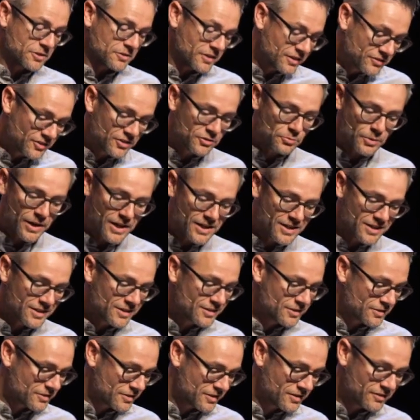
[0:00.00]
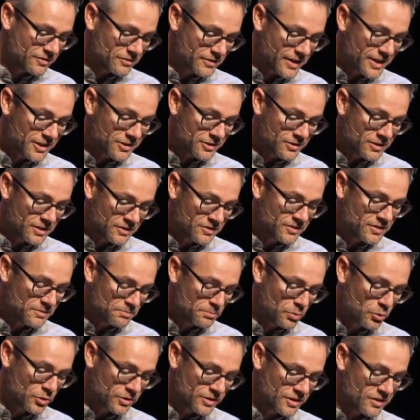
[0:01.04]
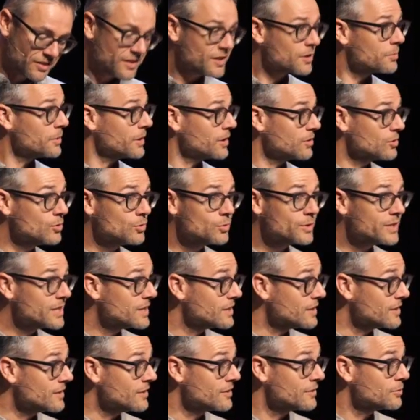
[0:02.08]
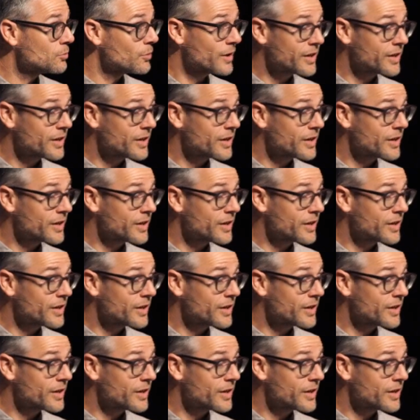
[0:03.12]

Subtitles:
as he's writing this letter, it's important to think about who he is.